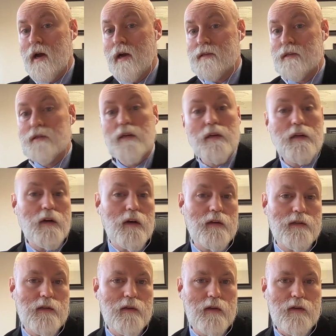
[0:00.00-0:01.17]
dice is going to
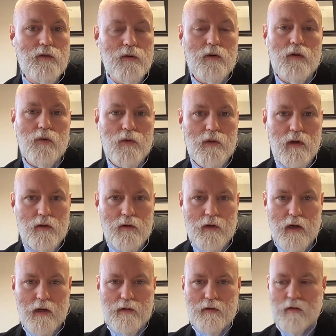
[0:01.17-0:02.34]
cause anything to occur with the other
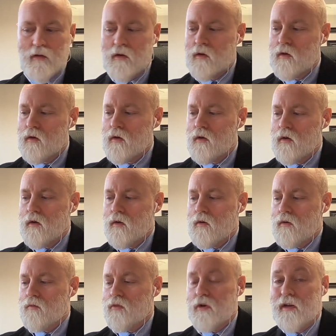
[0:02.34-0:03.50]
dice.
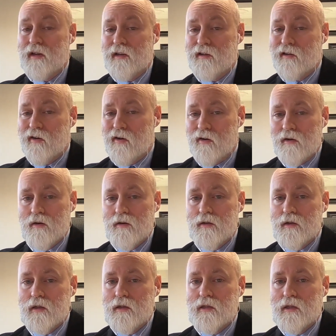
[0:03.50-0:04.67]
Playing cards
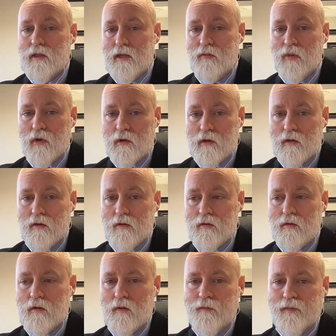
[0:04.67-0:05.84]
is dependent.
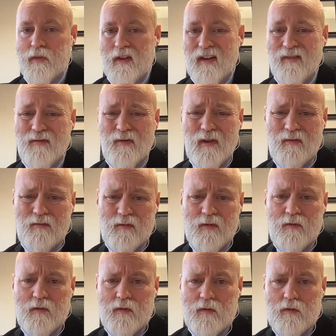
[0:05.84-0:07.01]
I
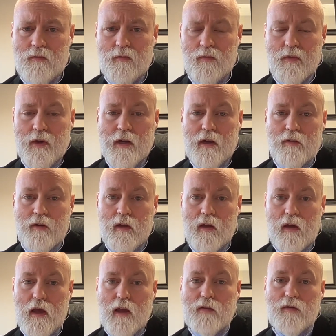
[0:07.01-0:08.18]
play out
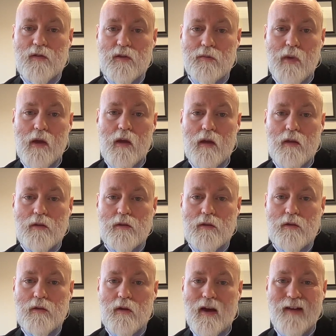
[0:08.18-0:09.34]
the ace of spades.
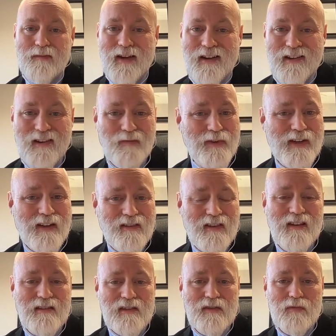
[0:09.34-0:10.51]
I'm not going to play out the
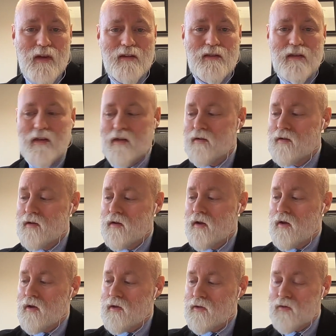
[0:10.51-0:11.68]
ace of spades again.
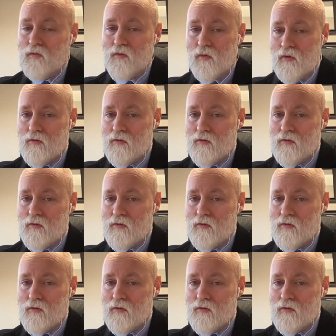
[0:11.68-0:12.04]
So